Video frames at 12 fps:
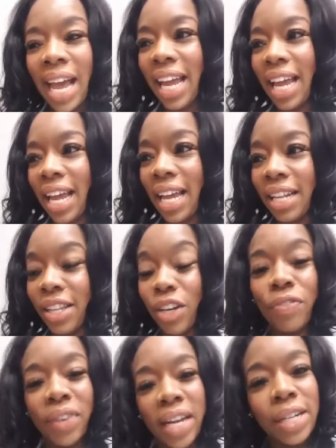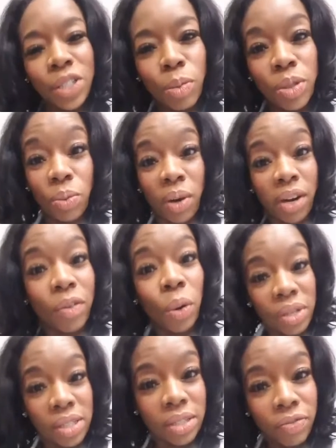And their feeding tube is where, of
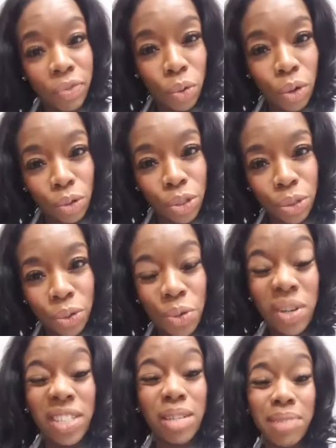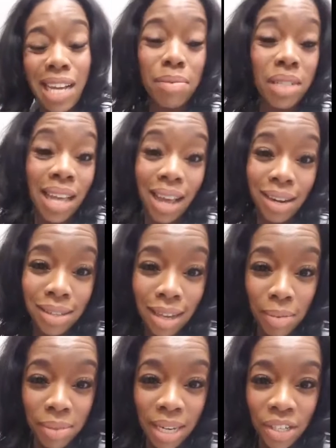course, the food goes through. And sometimes, a lot of
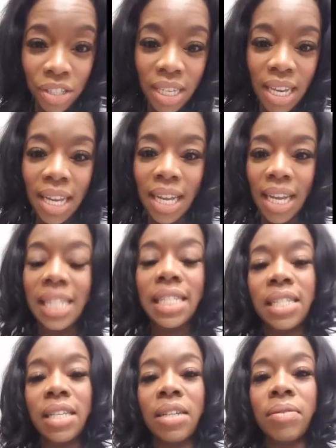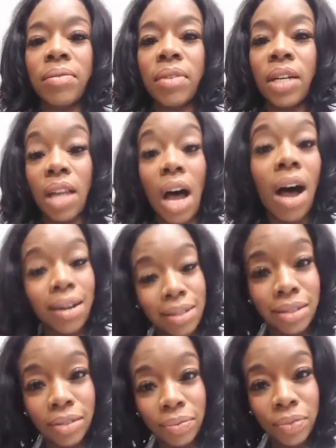times, actually, it gets
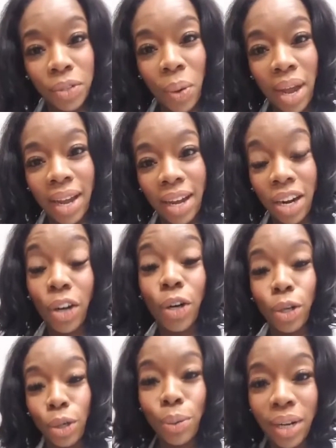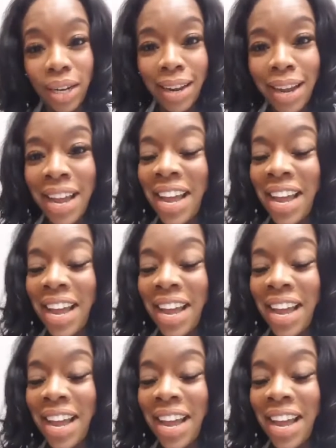clogged, okay, or occluded.